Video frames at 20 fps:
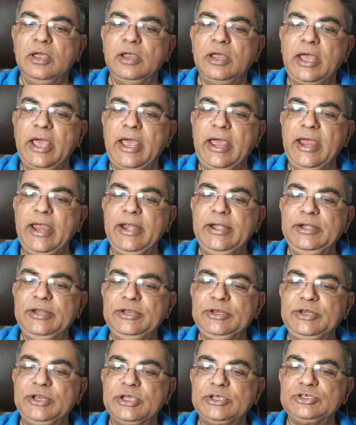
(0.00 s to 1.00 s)
and
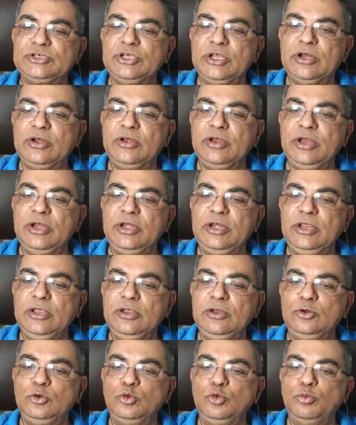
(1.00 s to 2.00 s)
detection
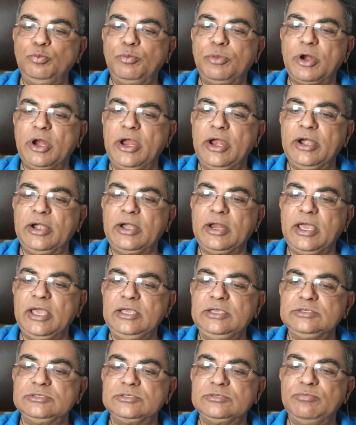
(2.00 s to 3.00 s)
rating to
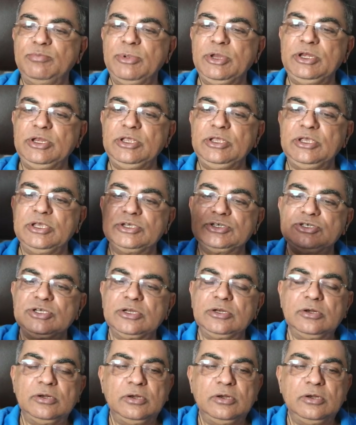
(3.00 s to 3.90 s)
prioritize mitigation